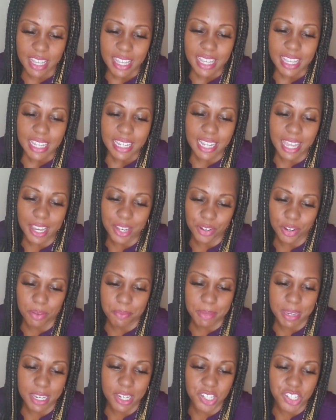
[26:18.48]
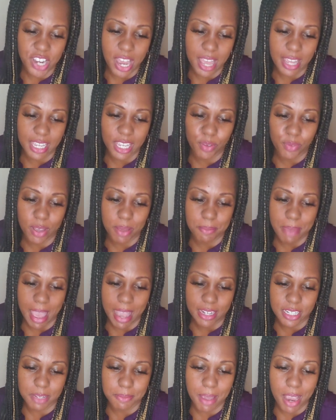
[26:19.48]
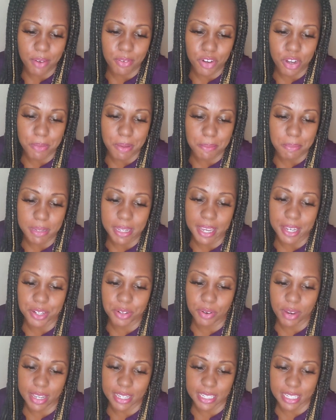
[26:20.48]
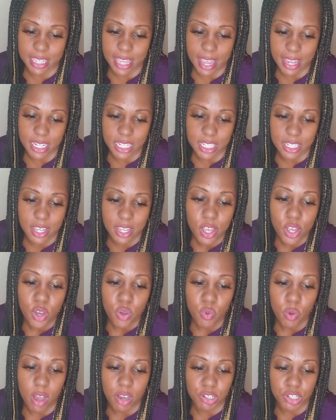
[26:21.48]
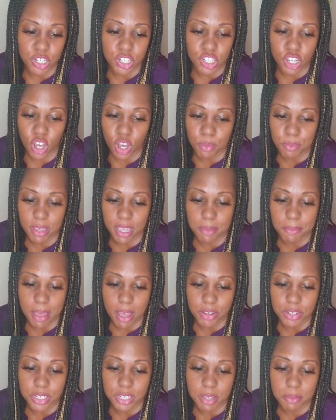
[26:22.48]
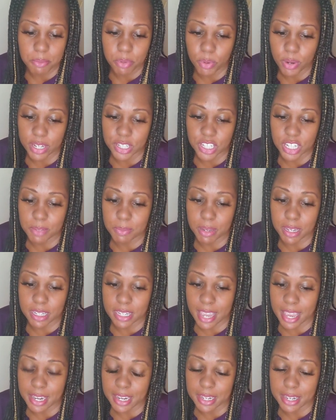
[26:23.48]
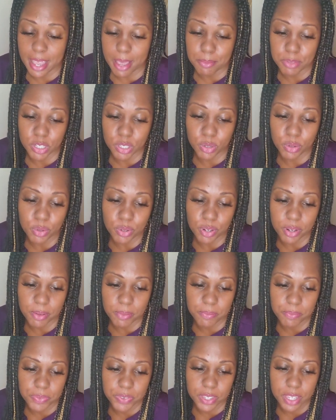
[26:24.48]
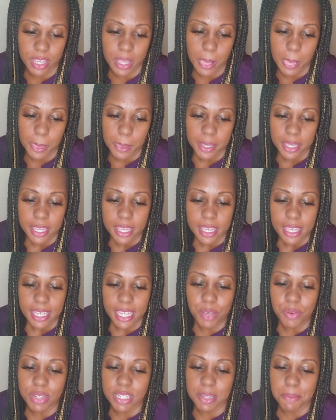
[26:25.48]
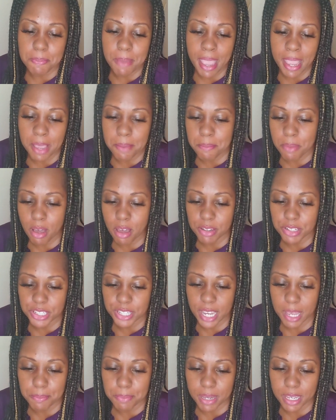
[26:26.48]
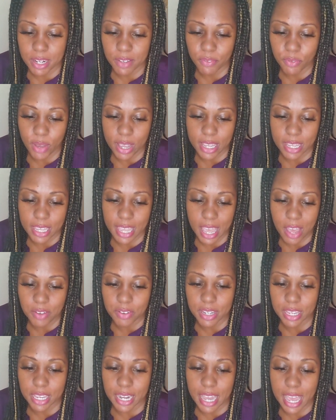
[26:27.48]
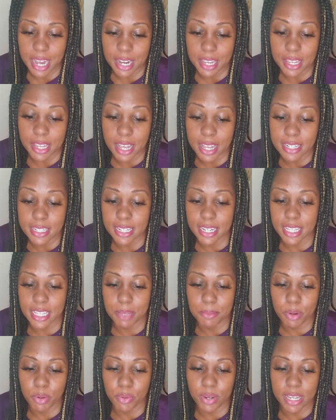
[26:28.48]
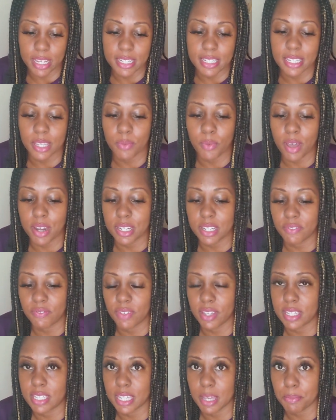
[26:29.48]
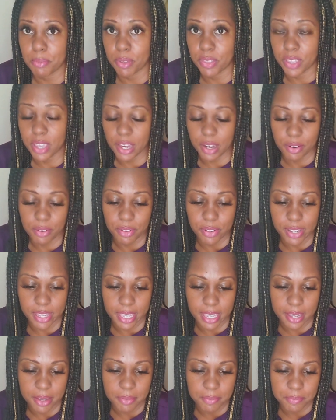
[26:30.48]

Later, me and Jackie went back to my room and played Crazy Eights while she told me about some boy she'd been dating named Scooter. He was the paintball champion of Wake County and had a cousin in the Marines he wanted to fix up with Carol Lee.